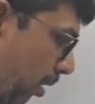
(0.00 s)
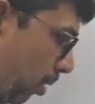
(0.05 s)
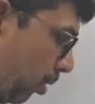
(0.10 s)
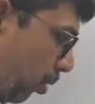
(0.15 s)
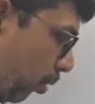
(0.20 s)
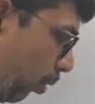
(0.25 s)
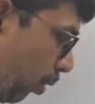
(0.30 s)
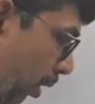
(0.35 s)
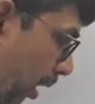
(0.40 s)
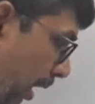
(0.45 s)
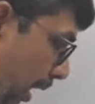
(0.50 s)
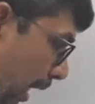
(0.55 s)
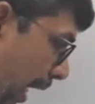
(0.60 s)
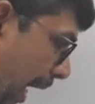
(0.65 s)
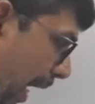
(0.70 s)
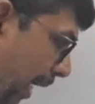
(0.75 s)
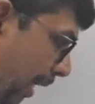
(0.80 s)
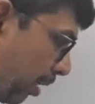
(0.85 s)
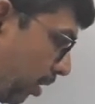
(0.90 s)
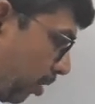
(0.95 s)
So
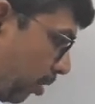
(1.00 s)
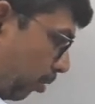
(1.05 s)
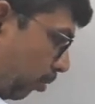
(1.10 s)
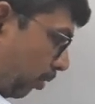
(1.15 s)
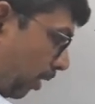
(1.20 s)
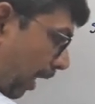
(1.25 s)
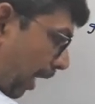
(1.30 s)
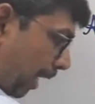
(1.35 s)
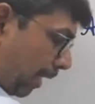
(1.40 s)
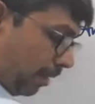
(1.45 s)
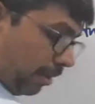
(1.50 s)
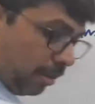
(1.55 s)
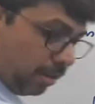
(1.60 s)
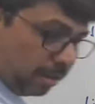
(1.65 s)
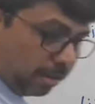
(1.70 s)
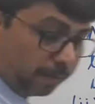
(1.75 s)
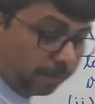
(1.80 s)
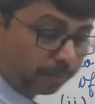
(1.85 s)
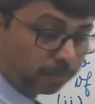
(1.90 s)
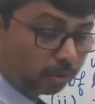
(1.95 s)
as soon
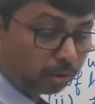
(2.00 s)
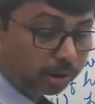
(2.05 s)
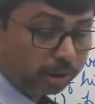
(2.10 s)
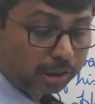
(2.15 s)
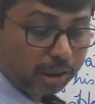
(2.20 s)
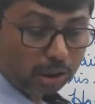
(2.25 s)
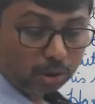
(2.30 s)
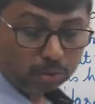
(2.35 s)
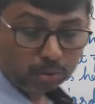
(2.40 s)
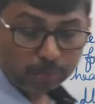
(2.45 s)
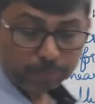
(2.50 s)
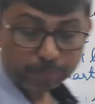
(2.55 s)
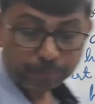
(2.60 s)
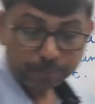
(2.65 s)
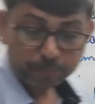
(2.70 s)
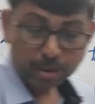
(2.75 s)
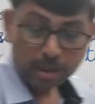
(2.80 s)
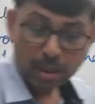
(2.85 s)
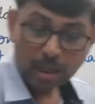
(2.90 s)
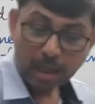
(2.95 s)
as, write it down,
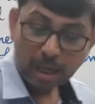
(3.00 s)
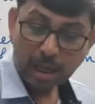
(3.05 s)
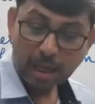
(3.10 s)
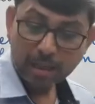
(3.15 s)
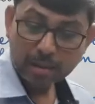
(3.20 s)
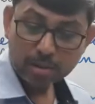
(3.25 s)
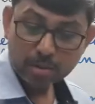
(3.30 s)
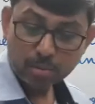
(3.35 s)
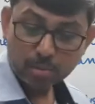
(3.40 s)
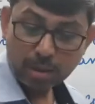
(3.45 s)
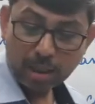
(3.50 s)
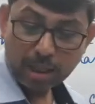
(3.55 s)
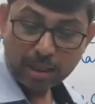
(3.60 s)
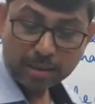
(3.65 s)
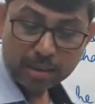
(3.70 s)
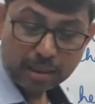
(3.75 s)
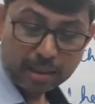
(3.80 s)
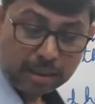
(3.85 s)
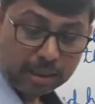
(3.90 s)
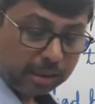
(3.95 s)
as soon
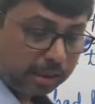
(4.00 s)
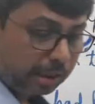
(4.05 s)
as he